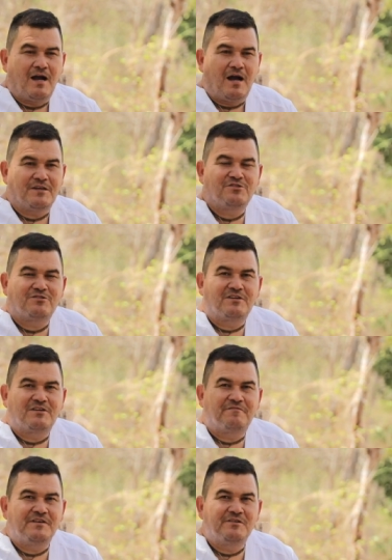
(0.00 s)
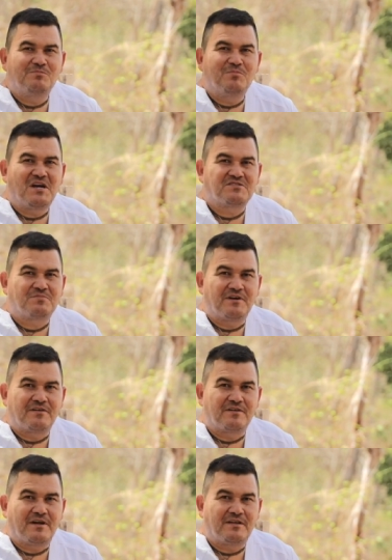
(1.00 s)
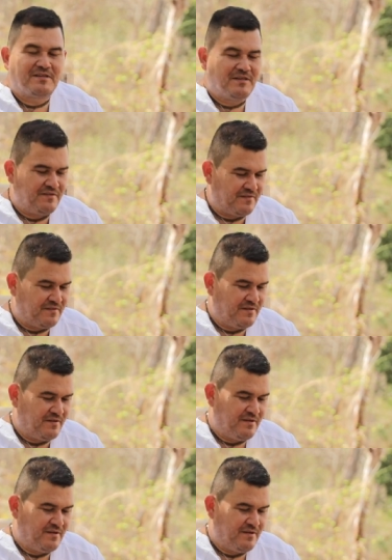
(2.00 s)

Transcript: and you're gonna feel much better and this